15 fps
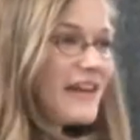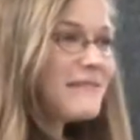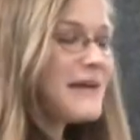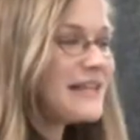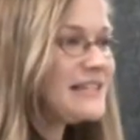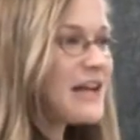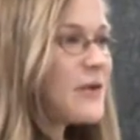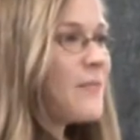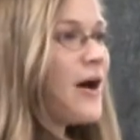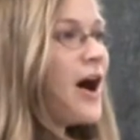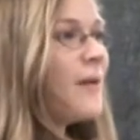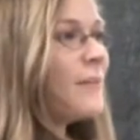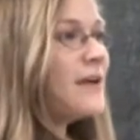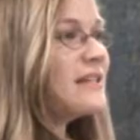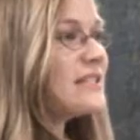that may sound
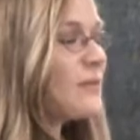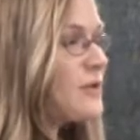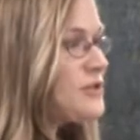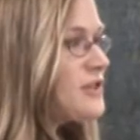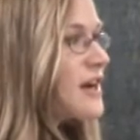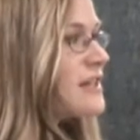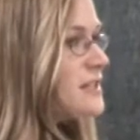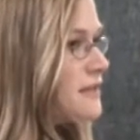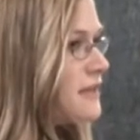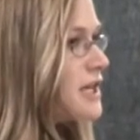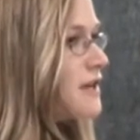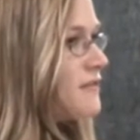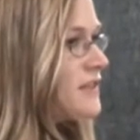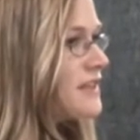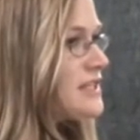pompous, I want you guys to
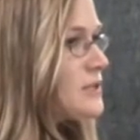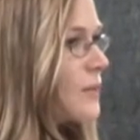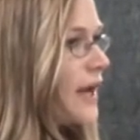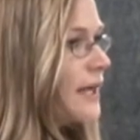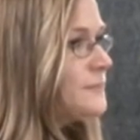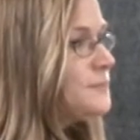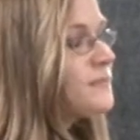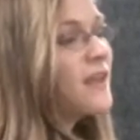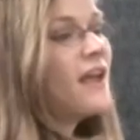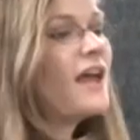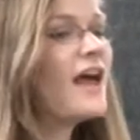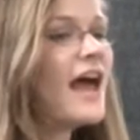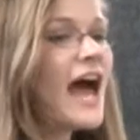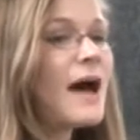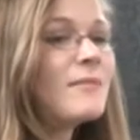think of it this way.
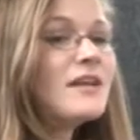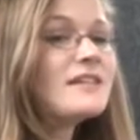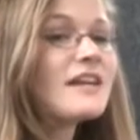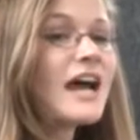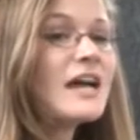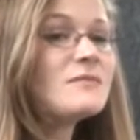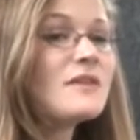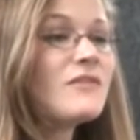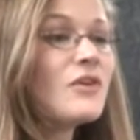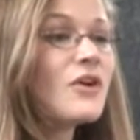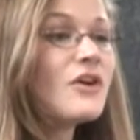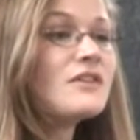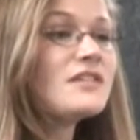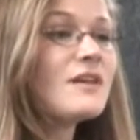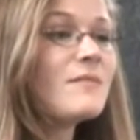How many times have you
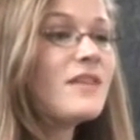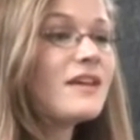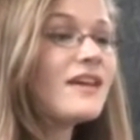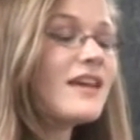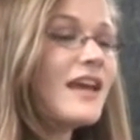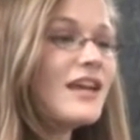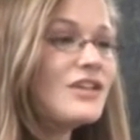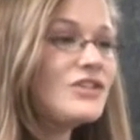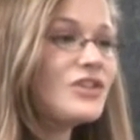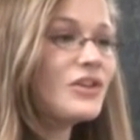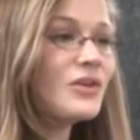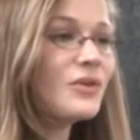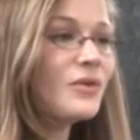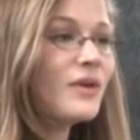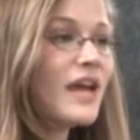heard something akin to,
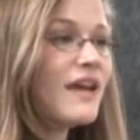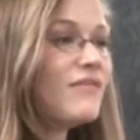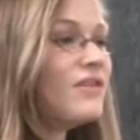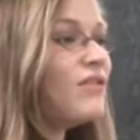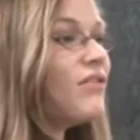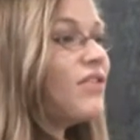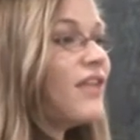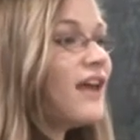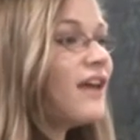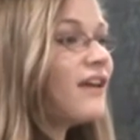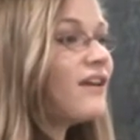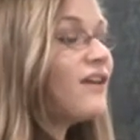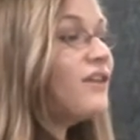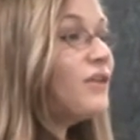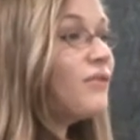if you
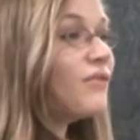think